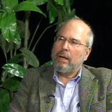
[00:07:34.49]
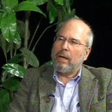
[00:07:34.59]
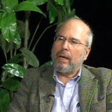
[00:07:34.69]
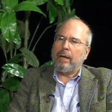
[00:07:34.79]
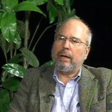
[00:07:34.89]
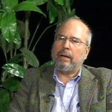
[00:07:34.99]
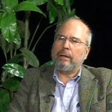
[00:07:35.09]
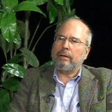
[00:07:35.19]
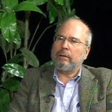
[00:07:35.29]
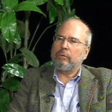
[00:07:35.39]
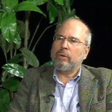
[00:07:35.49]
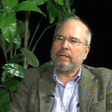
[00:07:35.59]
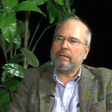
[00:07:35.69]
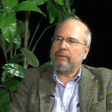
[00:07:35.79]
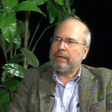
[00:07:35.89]
And
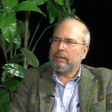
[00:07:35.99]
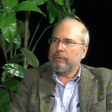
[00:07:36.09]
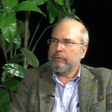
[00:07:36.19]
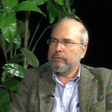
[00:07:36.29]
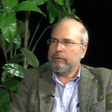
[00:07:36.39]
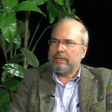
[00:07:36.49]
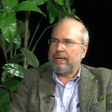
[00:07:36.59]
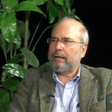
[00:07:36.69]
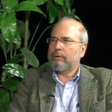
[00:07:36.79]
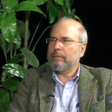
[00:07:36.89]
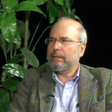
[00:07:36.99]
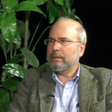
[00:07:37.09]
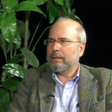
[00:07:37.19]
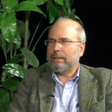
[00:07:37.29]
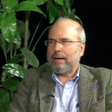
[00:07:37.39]
what's available through the sacraments
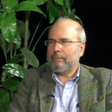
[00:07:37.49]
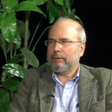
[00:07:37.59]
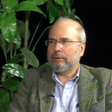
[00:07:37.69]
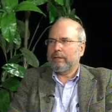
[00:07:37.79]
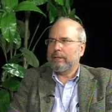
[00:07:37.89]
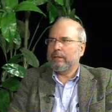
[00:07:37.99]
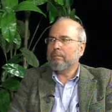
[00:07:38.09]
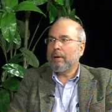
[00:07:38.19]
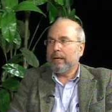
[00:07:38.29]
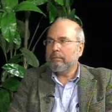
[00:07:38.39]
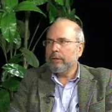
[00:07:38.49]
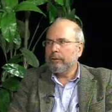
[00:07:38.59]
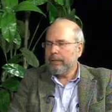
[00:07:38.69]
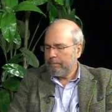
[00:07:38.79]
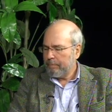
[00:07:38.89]
is absolutely mind
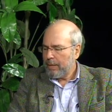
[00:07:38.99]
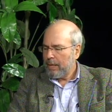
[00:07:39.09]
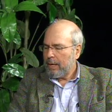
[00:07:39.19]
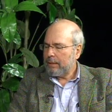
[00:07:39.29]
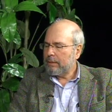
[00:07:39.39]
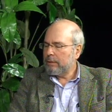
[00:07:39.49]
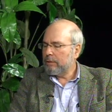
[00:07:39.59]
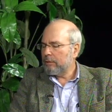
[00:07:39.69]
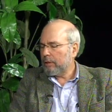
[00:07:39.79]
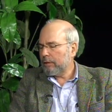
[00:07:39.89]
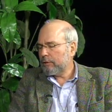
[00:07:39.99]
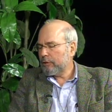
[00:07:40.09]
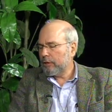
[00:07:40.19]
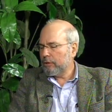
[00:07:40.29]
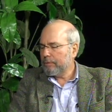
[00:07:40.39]
blowing. And since you start the
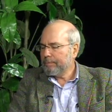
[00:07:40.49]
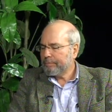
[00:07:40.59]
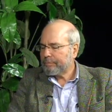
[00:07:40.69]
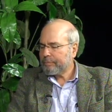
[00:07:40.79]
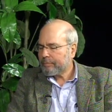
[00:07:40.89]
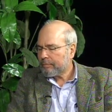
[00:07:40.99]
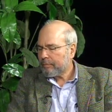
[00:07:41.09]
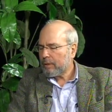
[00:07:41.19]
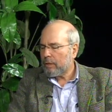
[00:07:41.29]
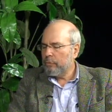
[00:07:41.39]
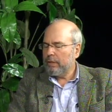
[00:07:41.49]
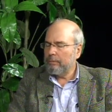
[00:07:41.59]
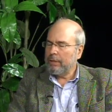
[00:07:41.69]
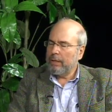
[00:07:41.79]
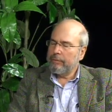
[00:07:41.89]
show with a
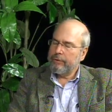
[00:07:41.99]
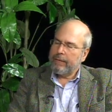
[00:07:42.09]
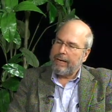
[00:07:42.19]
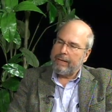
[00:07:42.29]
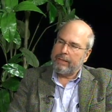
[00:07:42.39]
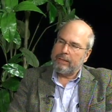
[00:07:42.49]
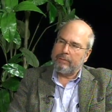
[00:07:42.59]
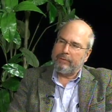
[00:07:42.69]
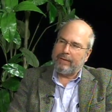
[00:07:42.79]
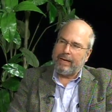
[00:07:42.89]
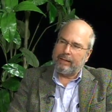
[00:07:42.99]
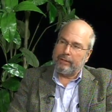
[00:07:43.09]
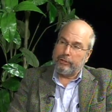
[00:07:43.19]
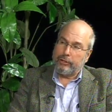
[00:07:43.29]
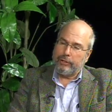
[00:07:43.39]
plug for the Catechism of the
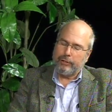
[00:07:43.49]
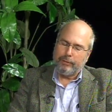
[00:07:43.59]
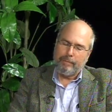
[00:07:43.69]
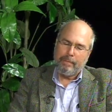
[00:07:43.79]
Catholic Church,